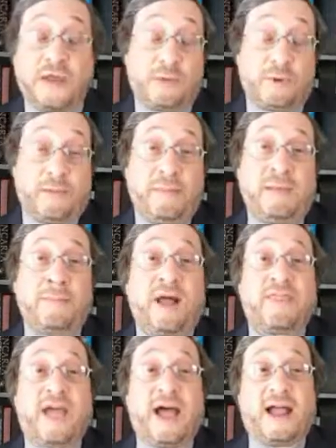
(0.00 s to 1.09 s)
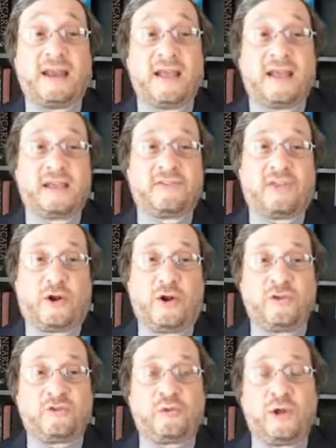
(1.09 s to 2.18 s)
Now, what I mean by that is that our
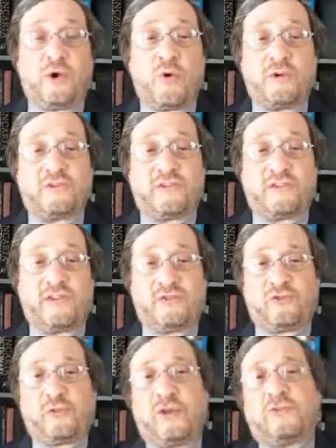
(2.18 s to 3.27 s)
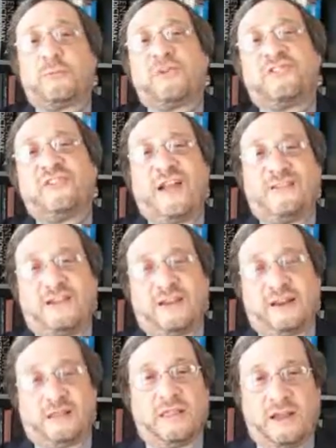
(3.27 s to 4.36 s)
history courses, history is
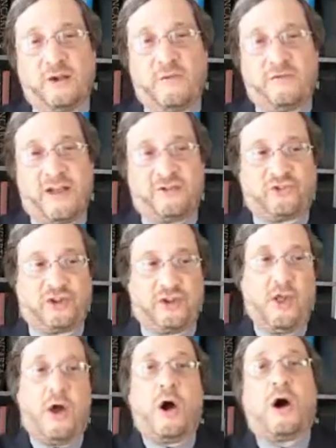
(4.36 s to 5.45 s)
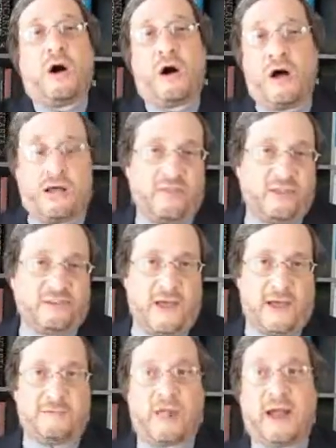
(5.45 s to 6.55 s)
presented in a linear fashion on the
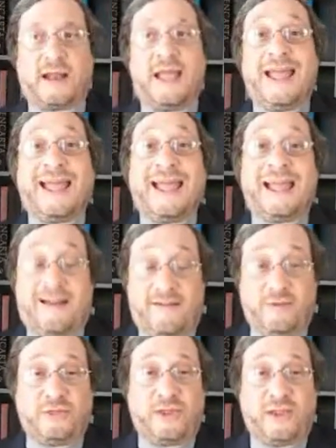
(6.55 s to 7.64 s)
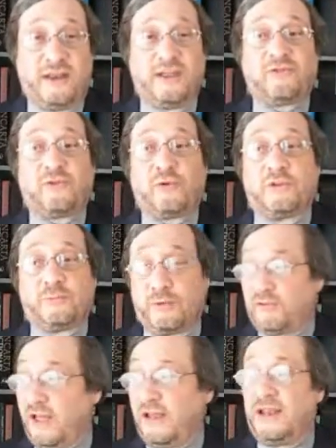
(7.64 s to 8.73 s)
timeline. Everything in history is
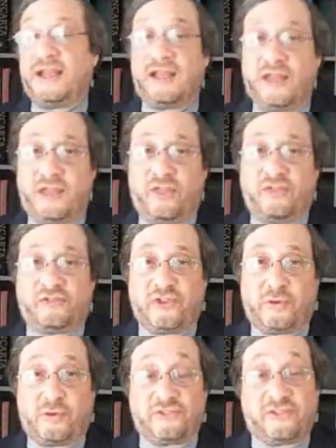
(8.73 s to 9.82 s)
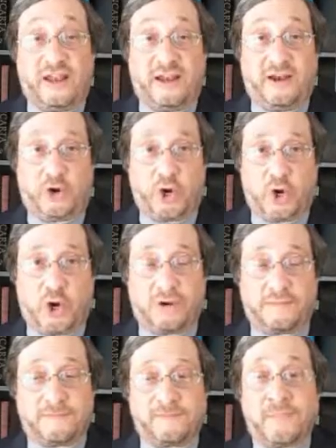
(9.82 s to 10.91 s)
presented in the sequence that it occurred.